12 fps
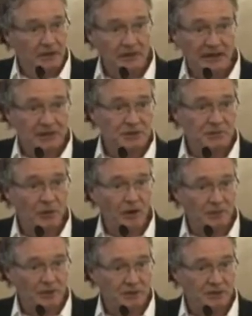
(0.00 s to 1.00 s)
The aging
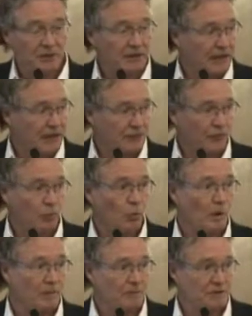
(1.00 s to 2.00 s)
population accounts for
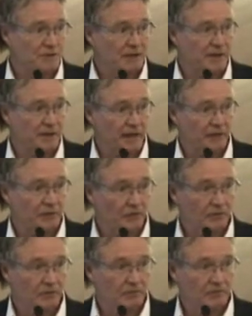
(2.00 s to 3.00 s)
1% of that
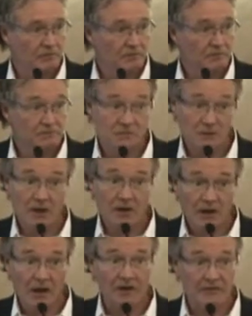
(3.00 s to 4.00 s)
growth. Not
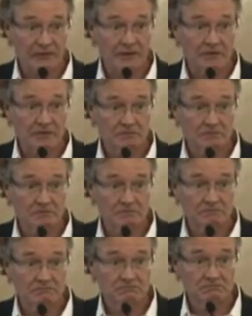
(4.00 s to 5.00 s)
a lot of
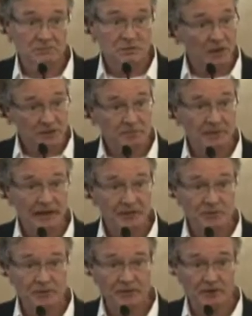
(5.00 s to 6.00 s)
it. Not as bad
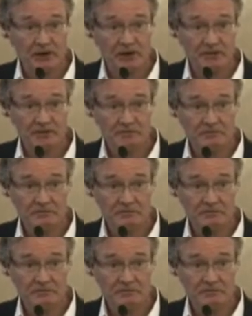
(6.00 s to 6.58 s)
as we thought.